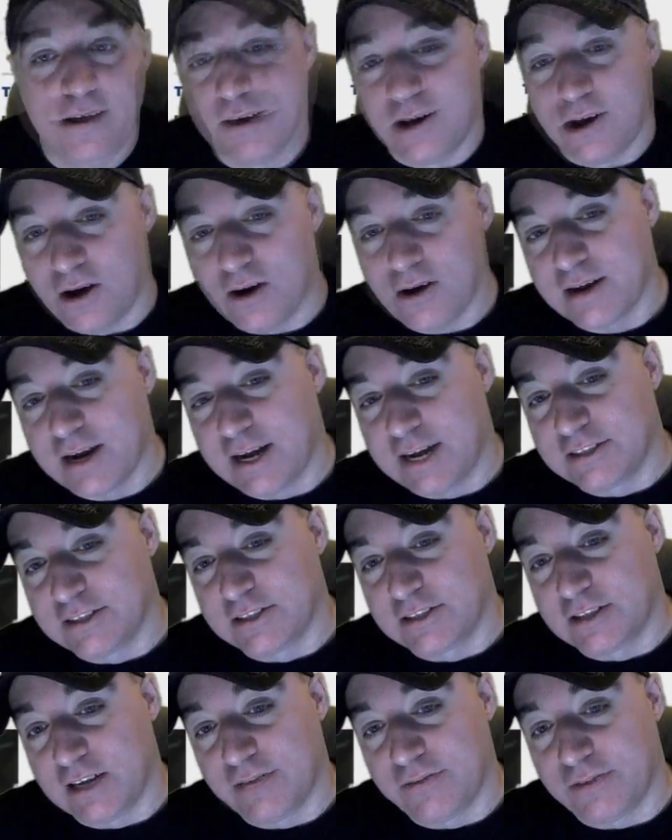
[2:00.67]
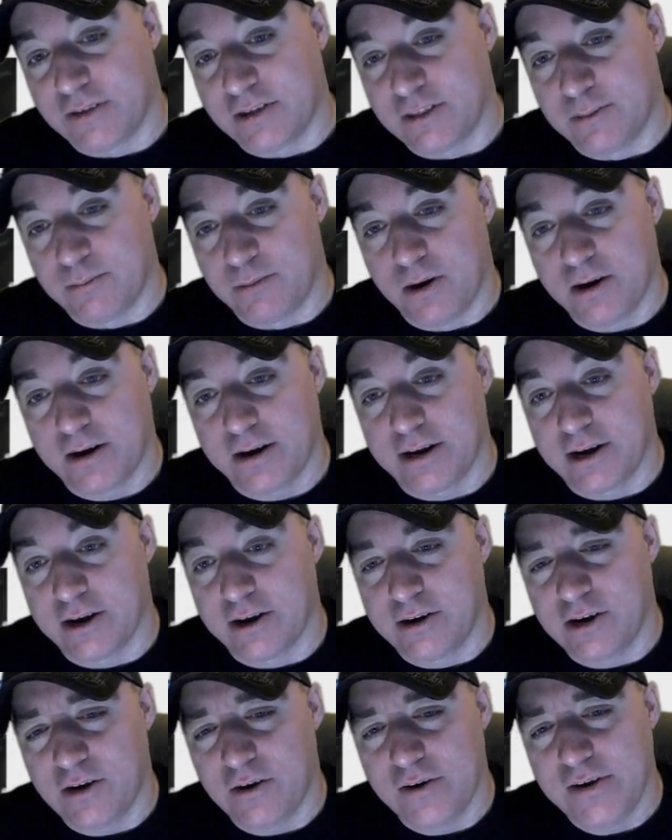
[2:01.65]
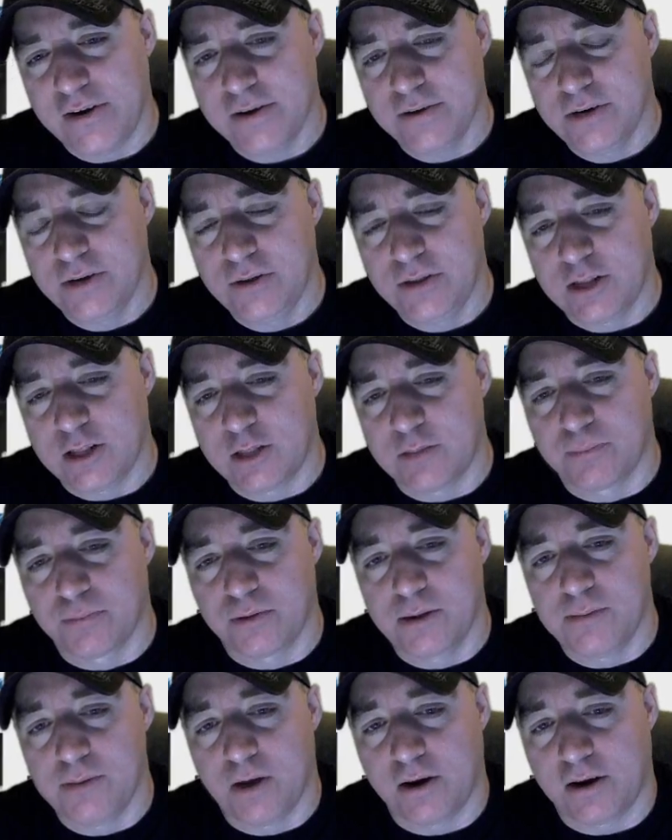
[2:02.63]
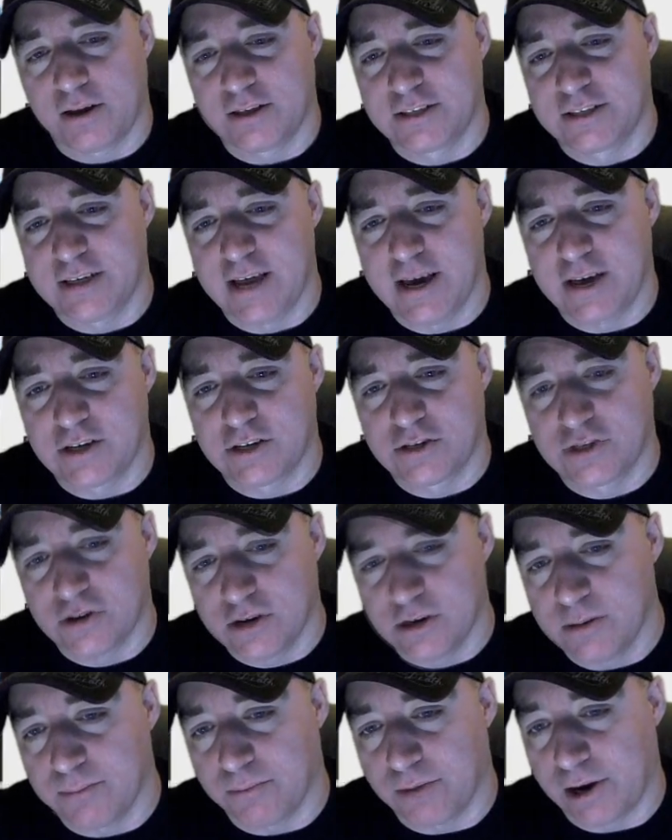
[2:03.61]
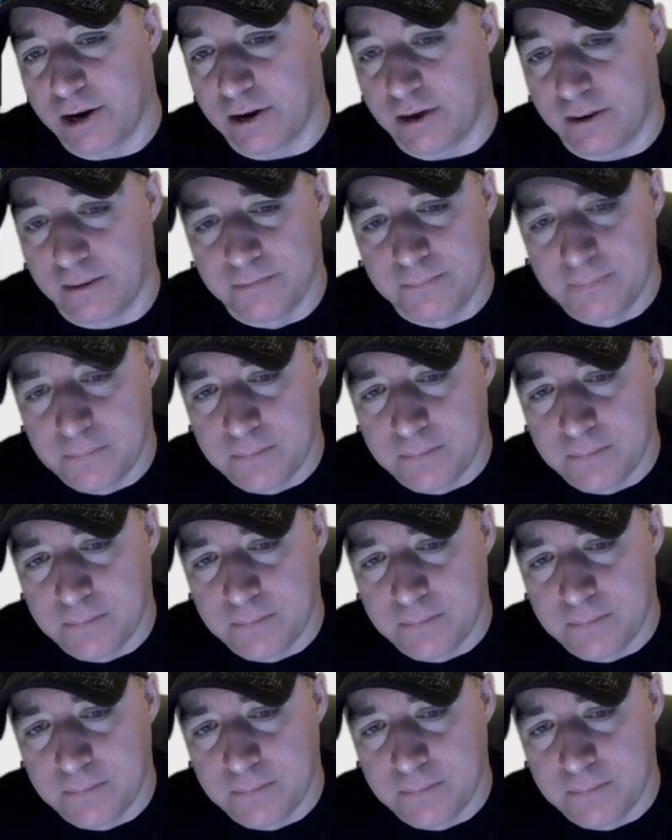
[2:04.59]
All kinds of stuff on the market here. You know, I never knew that the pre-markets had a circuit breaker.